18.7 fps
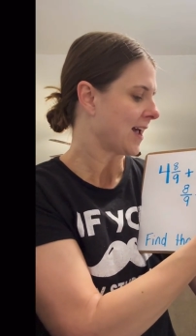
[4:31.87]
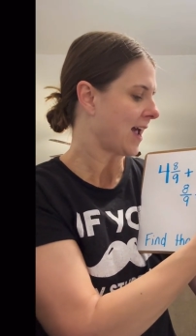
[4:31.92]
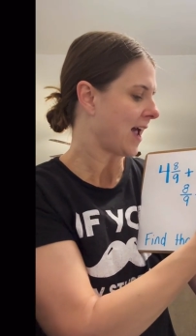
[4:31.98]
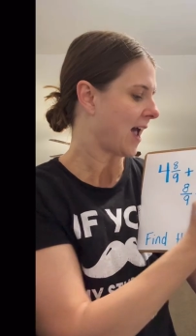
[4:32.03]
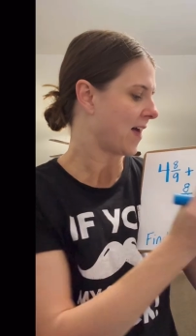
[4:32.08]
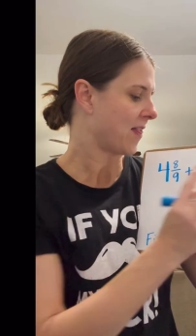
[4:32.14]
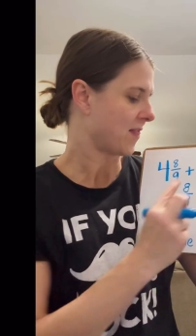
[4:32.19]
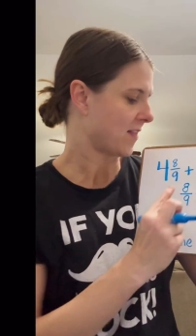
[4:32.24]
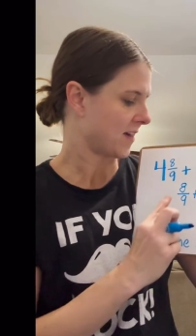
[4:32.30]

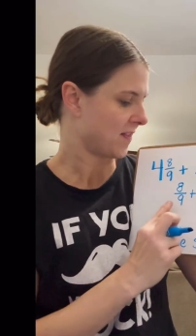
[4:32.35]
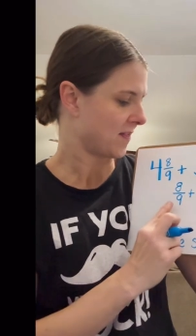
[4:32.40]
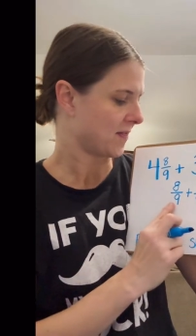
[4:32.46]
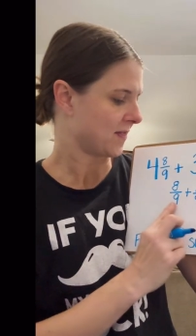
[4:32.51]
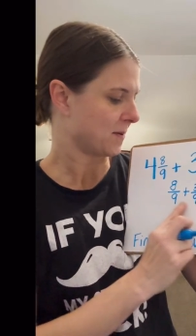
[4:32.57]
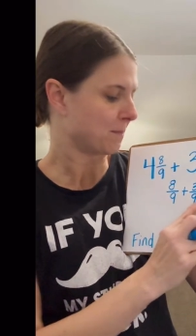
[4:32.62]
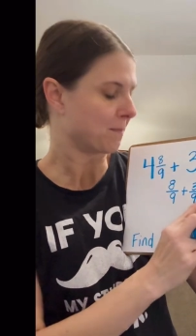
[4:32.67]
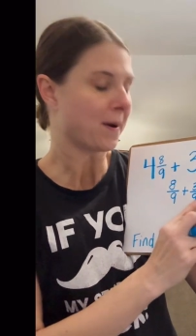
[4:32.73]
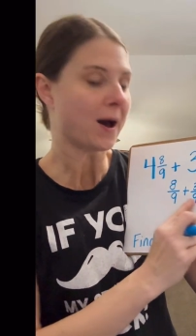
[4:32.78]
And then
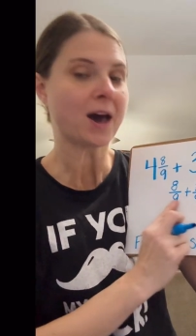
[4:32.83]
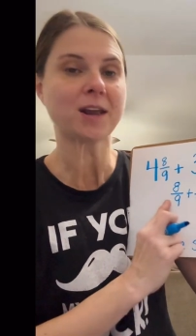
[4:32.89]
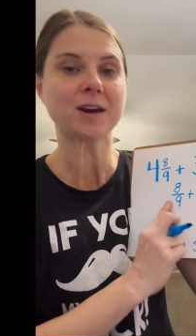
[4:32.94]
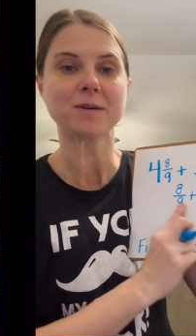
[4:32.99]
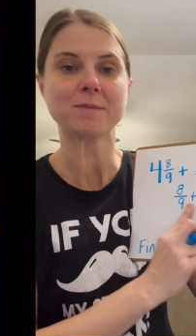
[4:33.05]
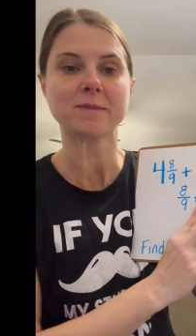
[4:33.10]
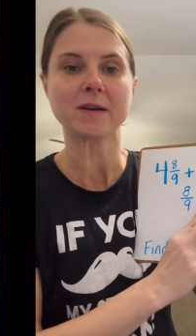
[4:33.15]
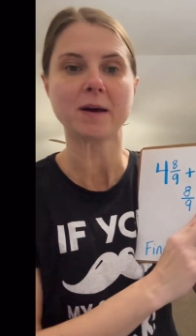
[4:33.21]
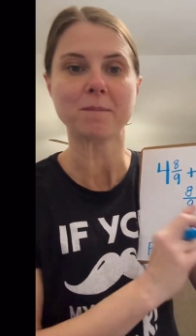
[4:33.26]
the
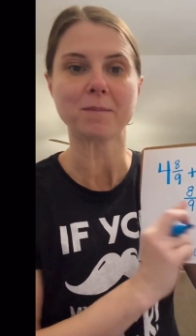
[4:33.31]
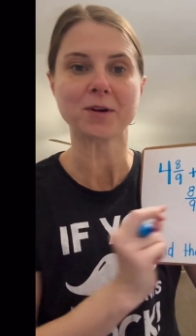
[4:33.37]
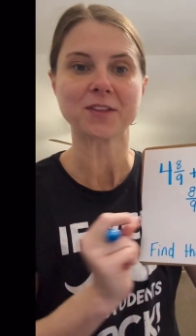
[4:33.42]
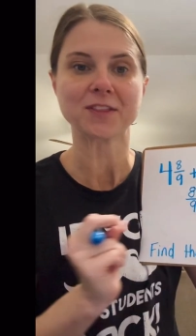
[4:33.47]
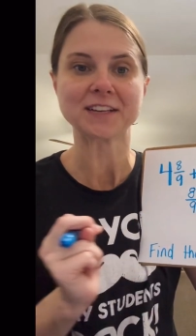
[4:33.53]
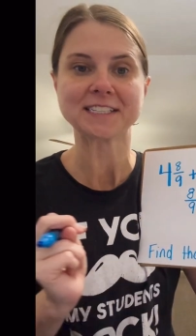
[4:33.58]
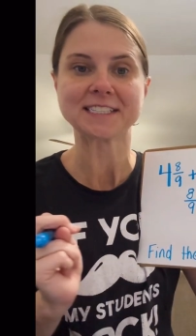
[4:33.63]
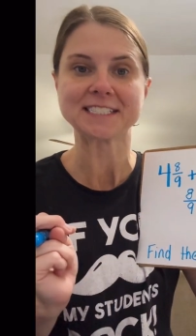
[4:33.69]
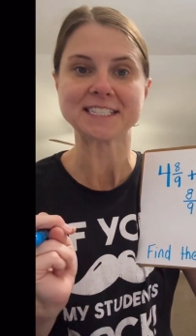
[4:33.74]
bottom number,
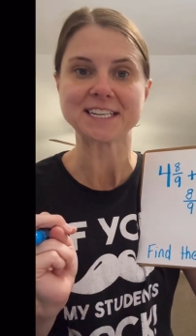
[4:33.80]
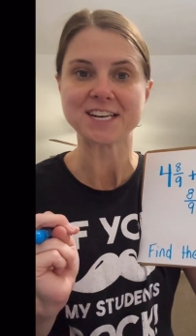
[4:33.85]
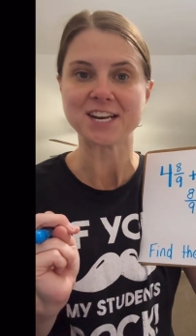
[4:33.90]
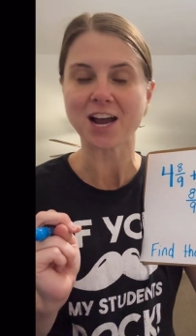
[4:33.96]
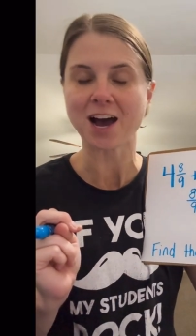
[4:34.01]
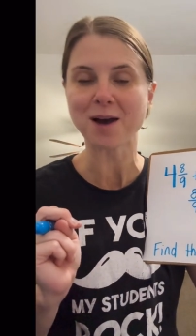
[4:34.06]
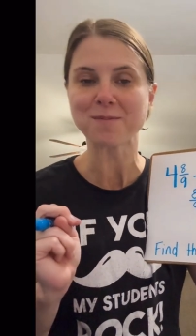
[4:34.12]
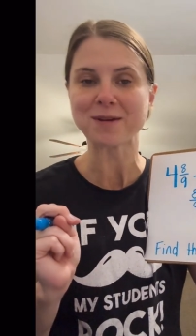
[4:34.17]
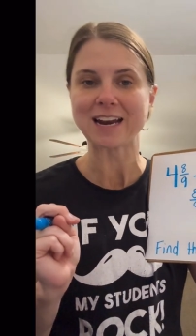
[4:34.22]
the
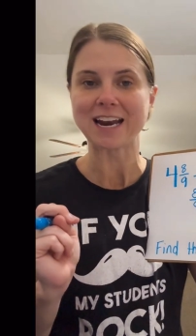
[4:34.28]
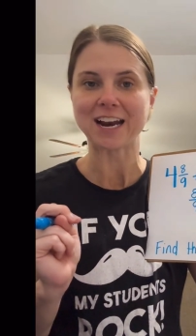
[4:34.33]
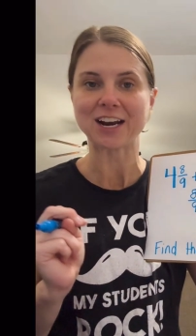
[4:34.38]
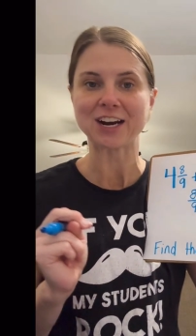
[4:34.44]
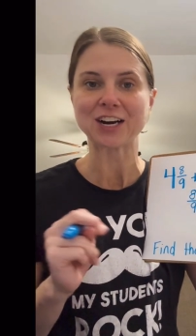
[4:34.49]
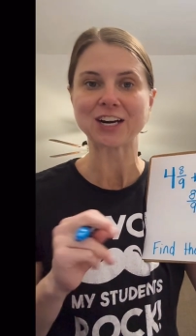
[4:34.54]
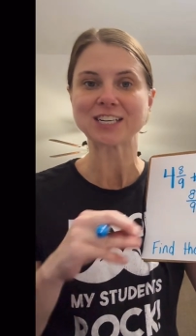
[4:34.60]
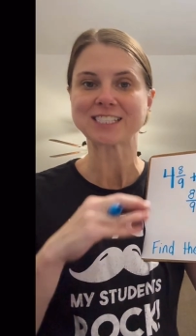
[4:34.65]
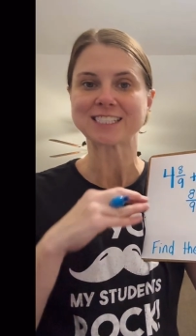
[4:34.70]

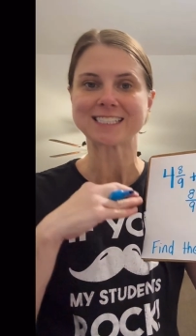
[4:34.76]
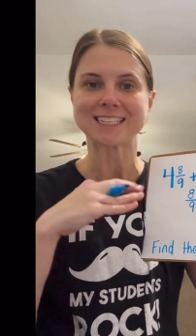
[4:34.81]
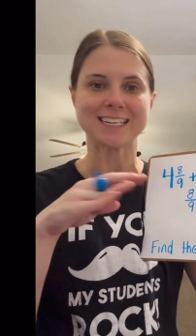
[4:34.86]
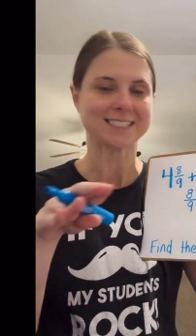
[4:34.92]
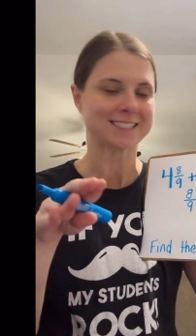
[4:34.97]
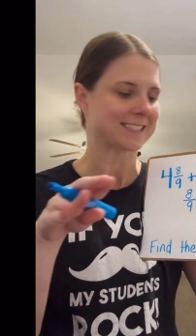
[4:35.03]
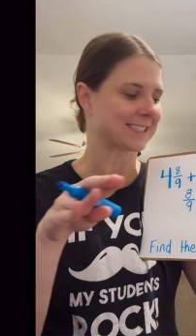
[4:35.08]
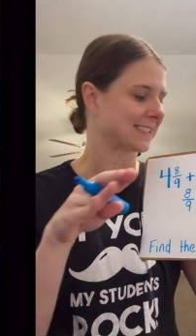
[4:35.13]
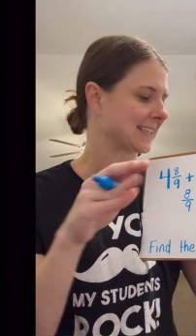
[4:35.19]
denominator,
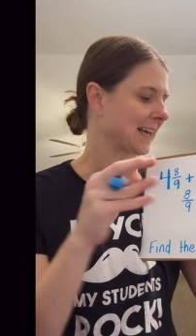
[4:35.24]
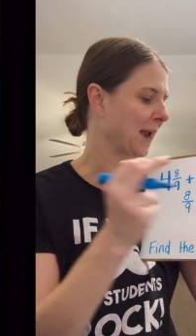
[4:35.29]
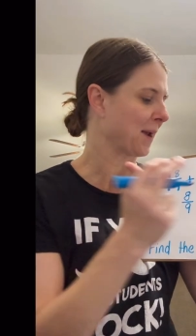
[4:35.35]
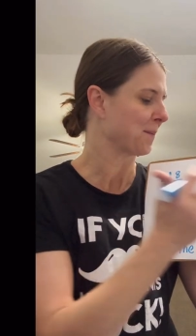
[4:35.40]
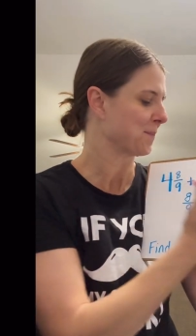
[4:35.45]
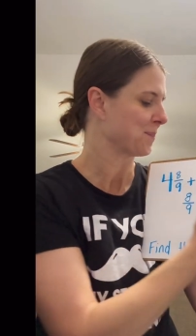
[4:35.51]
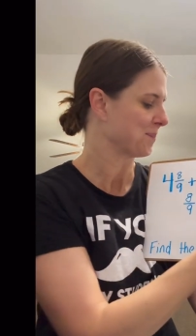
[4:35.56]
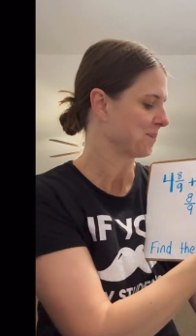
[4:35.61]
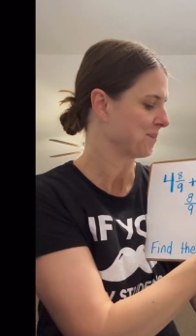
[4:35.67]
stays the same.